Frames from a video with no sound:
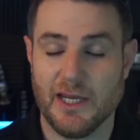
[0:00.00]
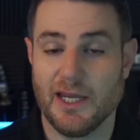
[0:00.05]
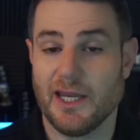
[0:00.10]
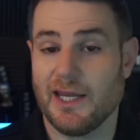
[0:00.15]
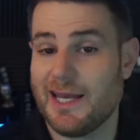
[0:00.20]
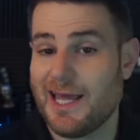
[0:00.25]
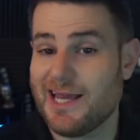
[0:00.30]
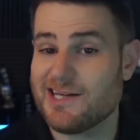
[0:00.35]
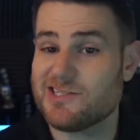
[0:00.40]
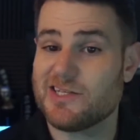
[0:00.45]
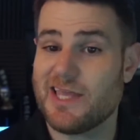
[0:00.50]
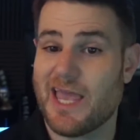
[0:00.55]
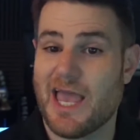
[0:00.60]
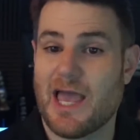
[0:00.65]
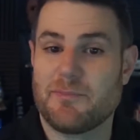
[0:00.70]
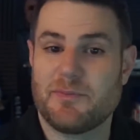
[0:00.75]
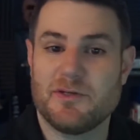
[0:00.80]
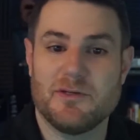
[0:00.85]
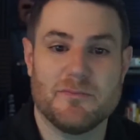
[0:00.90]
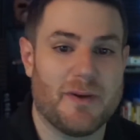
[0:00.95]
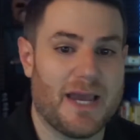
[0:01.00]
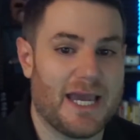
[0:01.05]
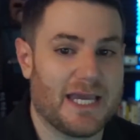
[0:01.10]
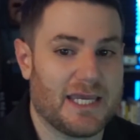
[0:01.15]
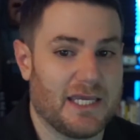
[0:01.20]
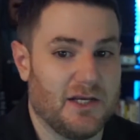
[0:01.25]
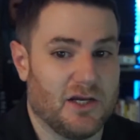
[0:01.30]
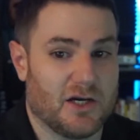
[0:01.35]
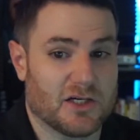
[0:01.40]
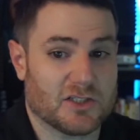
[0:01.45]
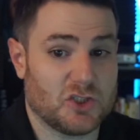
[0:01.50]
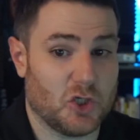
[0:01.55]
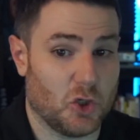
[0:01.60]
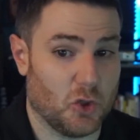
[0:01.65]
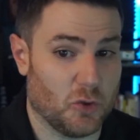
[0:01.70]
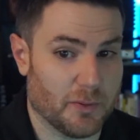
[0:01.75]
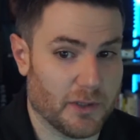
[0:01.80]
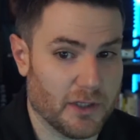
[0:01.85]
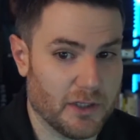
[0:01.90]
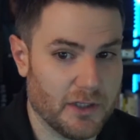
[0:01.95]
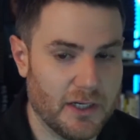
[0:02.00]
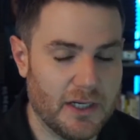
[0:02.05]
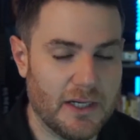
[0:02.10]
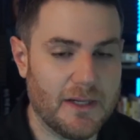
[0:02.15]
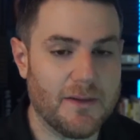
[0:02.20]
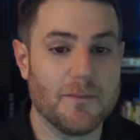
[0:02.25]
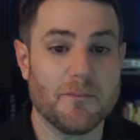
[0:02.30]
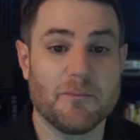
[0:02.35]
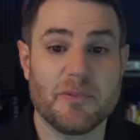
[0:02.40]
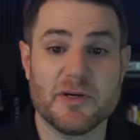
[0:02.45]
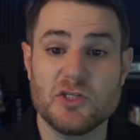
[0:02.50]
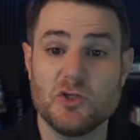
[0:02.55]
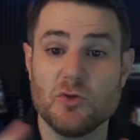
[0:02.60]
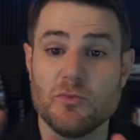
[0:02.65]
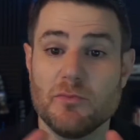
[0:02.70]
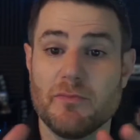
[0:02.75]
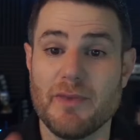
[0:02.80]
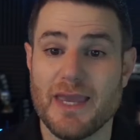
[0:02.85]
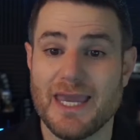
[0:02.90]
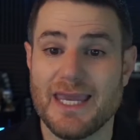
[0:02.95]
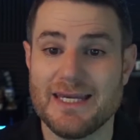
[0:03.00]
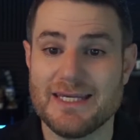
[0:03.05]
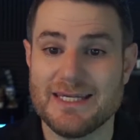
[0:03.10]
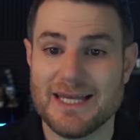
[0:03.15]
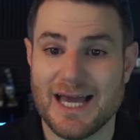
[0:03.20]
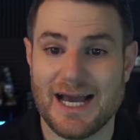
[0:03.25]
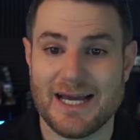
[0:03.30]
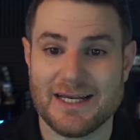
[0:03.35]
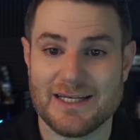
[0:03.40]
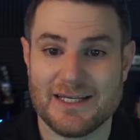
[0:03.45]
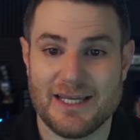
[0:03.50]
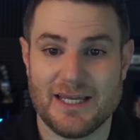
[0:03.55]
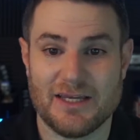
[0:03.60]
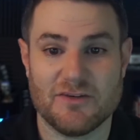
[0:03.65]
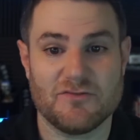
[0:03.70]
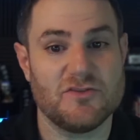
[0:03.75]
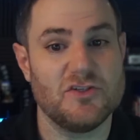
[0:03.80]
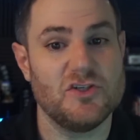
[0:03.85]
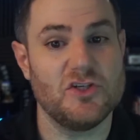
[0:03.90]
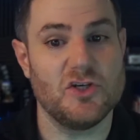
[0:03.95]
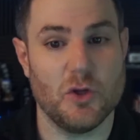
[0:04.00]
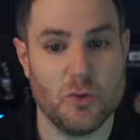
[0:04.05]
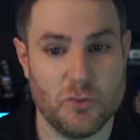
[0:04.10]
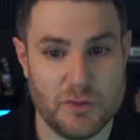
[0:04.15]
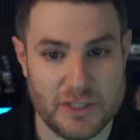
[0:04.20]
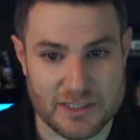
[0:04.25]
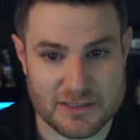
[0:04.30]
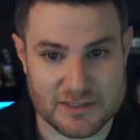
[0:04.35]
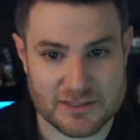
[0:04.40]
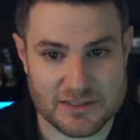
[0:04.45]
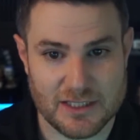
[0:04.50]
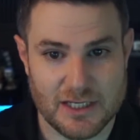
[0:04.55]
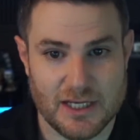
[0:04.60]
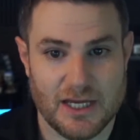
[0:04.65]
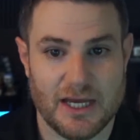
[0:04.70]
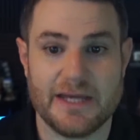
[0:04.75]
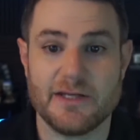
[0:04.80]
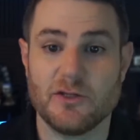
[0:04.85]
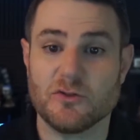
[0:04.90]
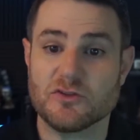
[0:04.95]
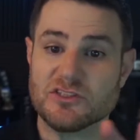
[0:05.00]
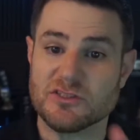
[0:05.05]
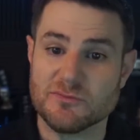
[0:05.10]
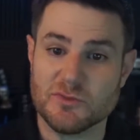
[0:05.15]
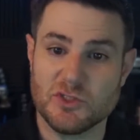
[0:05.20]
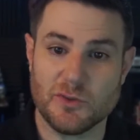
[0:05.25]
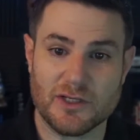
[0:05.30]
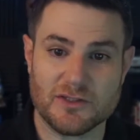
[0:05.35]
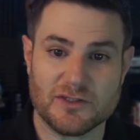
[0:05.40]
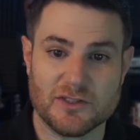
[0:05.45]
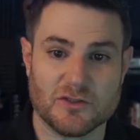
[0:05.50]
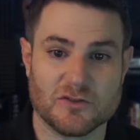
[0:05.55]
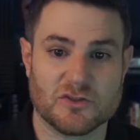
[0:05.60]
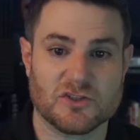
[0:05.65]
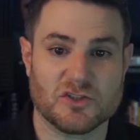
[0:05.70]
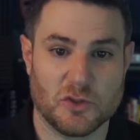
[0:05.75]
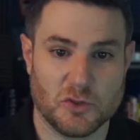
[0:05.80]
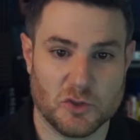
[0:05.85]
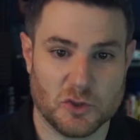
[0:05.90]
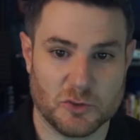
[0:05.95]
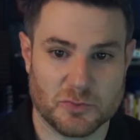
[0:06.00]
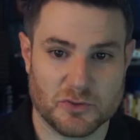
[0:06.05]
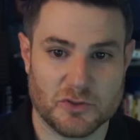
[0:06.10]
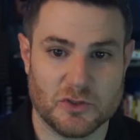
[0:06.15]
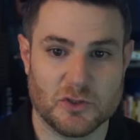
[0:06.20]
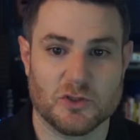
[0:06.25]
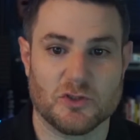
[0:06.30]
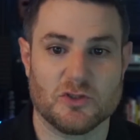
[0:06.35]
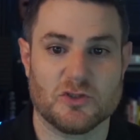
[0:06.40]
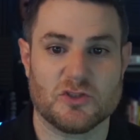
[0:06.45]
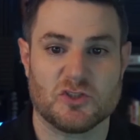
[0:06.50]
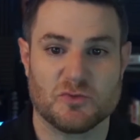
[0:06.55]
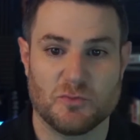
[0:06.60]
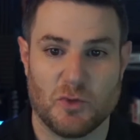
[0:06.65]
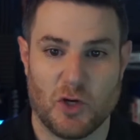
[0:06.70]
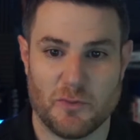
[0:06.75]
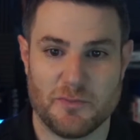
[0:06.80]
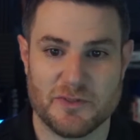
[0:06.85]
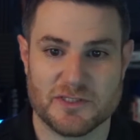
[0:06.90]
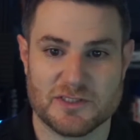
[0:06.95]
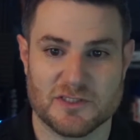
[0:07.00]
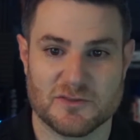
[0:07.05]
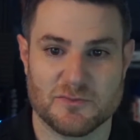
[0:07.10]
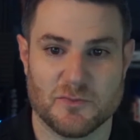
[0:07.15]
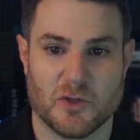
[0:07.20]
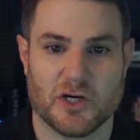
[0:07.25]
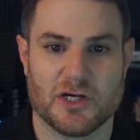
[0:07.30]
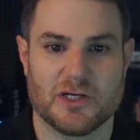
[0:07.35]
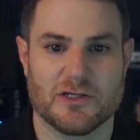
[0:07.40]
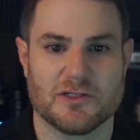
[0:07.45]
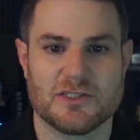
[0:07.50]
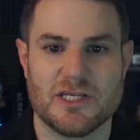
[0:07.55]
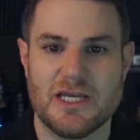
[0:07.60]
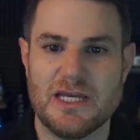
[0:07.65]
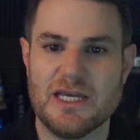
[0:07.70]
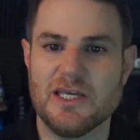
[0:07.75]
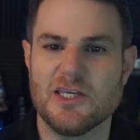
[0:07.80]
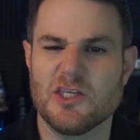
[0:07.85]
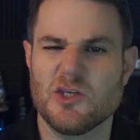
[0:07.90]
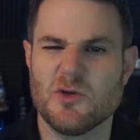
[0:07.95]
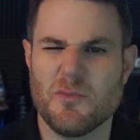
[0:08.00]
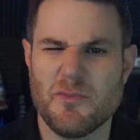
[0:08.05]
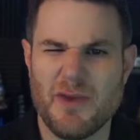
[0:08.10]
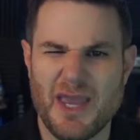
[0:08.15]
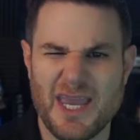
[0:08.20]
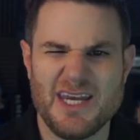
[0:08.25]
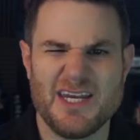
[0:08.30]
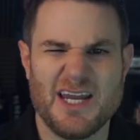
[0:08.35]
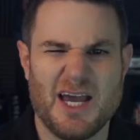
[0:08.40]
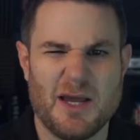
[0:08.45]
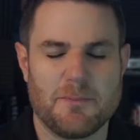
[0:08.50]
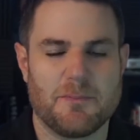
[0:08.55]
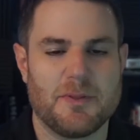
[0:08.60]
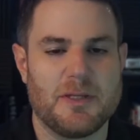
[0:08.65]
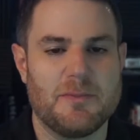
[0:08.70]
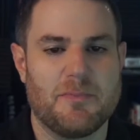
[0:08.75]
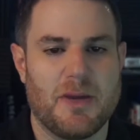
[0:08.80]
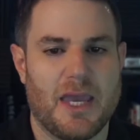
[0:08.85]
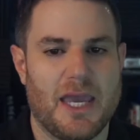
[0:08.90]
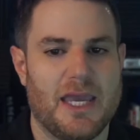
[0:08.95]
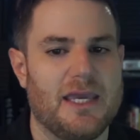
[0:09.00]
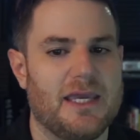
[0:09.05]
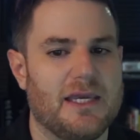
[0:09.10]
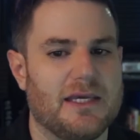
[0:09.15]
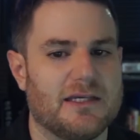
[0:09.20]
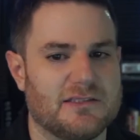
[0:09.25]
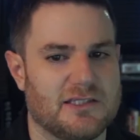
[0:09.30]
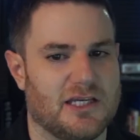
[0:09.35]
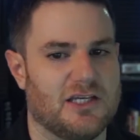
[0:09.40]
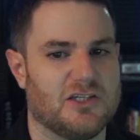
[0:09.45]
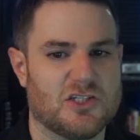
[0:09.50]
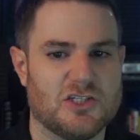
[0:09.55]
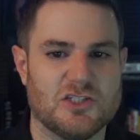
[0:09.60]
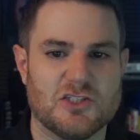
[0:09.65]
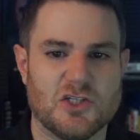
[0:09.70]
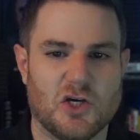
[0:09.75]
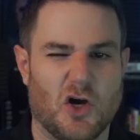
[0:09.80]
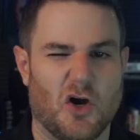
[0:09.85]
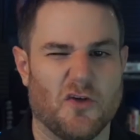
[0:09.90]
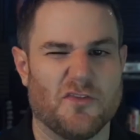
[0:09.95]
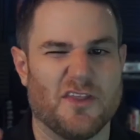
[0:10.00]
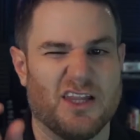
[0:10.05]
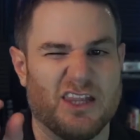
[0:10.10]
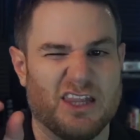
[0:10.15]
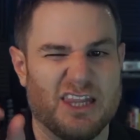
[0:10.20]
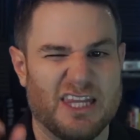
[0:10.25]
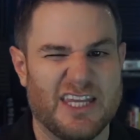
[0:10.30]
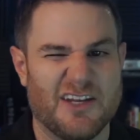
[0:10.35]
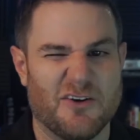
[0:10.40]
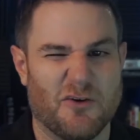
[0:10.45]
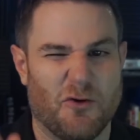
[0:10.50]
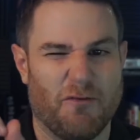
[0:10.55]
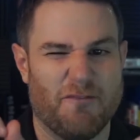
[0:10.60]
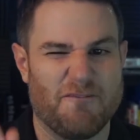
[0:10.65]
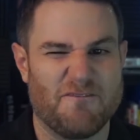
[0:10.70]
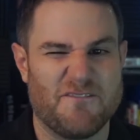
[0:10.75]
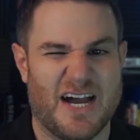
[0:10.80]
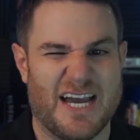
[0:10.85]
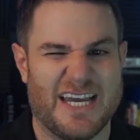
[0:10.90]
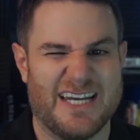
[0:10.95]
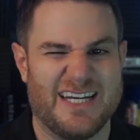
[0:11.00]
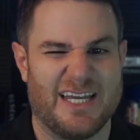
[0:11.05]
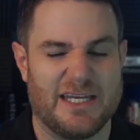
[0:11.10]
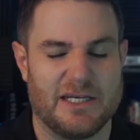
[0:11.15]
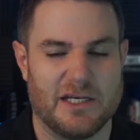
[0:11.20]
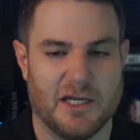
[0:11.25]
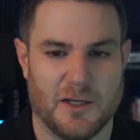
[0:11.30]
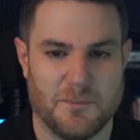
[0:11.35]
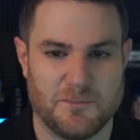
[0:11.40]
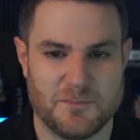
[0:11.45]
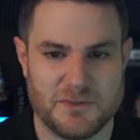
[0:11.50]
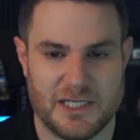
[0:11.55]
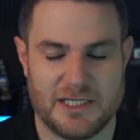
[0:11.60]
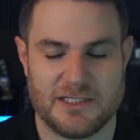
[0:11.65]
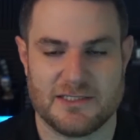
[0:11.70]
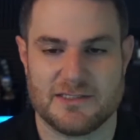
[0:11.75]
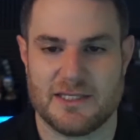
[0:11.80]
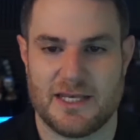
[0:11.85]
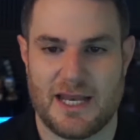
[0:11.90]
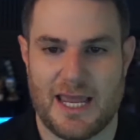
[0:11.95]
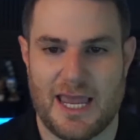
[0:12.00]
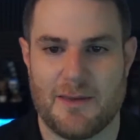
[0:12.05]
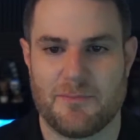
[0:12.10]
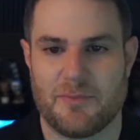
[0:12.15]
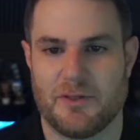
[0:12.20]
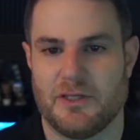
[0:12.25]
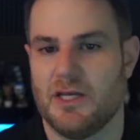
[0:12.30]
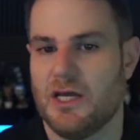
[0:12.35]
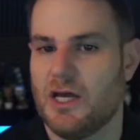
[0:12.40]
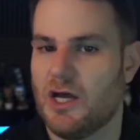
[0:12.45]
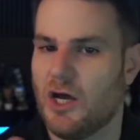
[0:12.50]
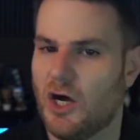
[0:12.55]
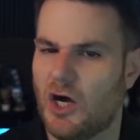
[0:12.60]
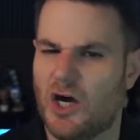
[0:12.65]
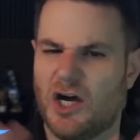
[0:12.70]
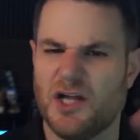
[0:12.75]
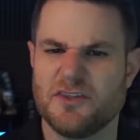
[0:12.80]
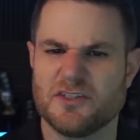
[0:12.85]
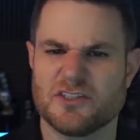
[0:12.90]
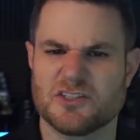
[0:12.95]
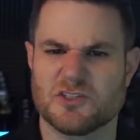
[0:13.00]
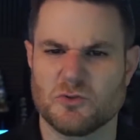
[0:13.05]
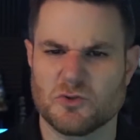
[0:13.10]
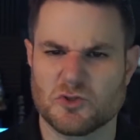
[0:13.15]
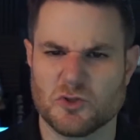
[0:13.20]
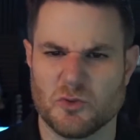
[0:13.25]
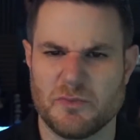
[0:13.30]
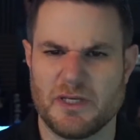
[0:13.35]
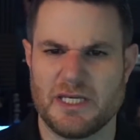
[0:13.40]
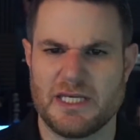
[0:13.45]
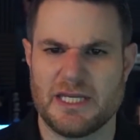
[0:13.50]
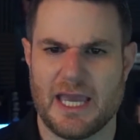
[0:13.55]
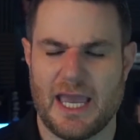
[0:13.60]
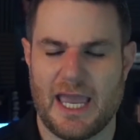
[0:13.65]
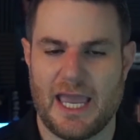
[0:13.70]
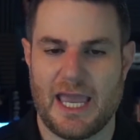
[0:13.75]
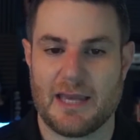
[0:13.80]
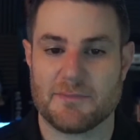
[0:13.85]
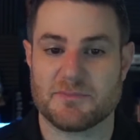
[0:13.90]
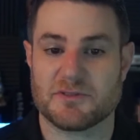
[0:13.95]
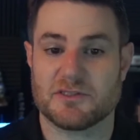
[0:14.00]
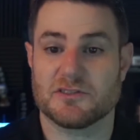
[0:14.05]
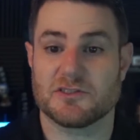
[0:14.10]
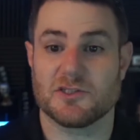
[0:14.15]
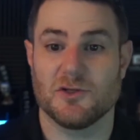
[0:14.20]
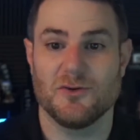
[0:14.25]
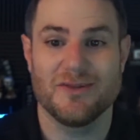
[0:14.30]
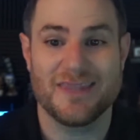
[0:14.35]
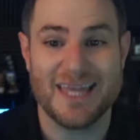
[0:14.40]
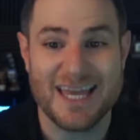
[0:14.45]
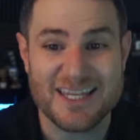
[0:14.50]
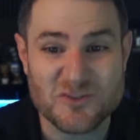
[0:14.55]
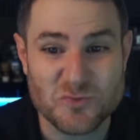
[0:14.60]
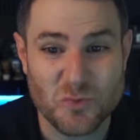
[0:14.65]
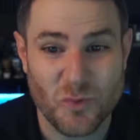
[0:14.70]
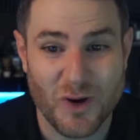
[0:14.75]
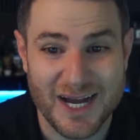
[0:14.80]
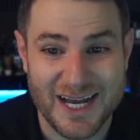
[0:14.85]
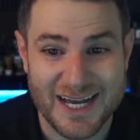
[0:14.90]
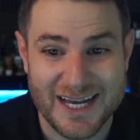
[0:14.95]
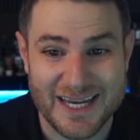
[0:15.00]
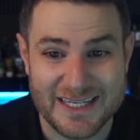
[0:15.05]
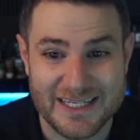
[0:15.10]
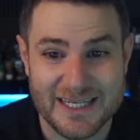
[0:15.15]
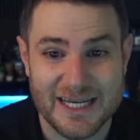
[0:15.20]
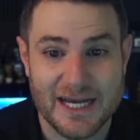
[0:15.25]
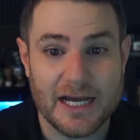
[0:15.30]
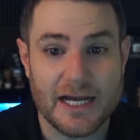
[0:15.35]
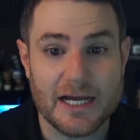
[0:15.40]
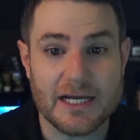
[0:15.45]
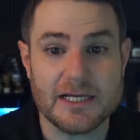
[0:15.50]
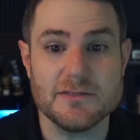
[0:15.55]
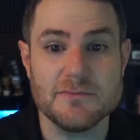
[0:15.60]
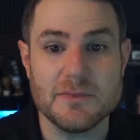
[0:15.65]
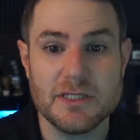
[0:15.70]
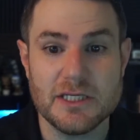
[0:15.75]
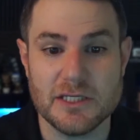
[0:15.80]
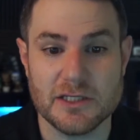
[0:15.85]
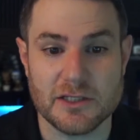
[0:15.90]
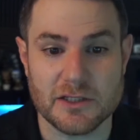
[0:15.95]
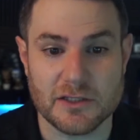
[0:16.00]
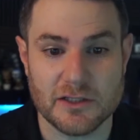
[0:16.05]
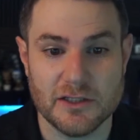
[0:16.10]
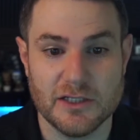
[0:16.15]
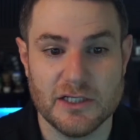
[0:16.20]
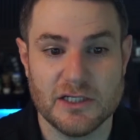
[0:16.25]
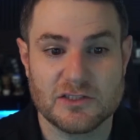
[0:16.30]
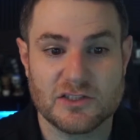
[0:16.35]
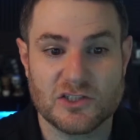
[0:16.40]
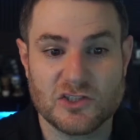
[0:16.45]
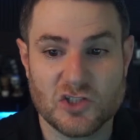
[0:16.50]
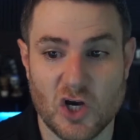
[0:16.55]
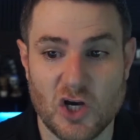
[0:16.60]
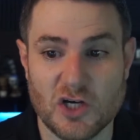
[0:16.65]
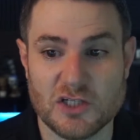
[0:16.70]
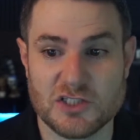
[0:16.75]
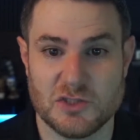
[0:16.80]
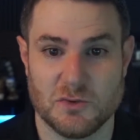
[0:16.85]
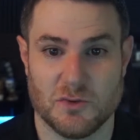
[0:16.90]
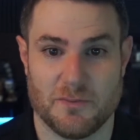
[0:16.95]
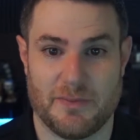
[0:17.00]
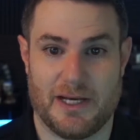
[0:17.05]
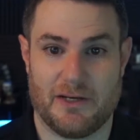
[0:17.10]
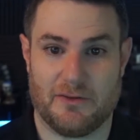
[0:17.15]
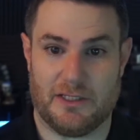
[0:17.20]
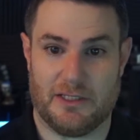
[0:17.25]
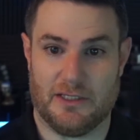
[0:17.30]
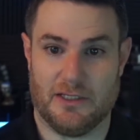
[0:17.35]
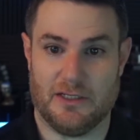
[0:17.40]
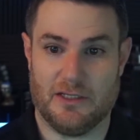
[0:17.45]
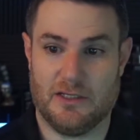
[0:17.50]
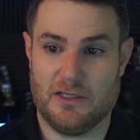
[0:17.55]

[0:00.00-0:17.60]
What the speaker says: It actually happened back in October, but you may not have noticed. I know some of you out there are solopreneurs, small business marketers. You may not be paying attention to all the little finite updates that happen on the social media apps. So that's why I'm here to talk to you about it.